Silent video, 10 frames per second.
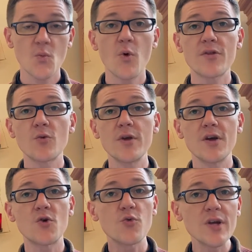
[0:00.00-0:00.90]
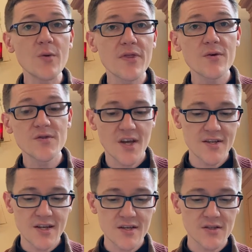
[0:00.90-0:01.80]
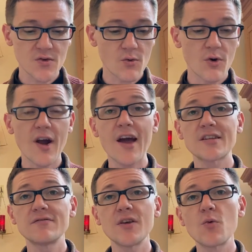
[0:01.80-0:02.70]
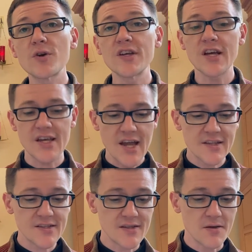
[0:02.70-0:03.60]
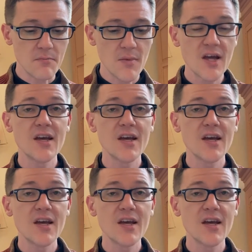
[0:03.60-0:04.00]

Whether we agree with those ideas or are actively working against them,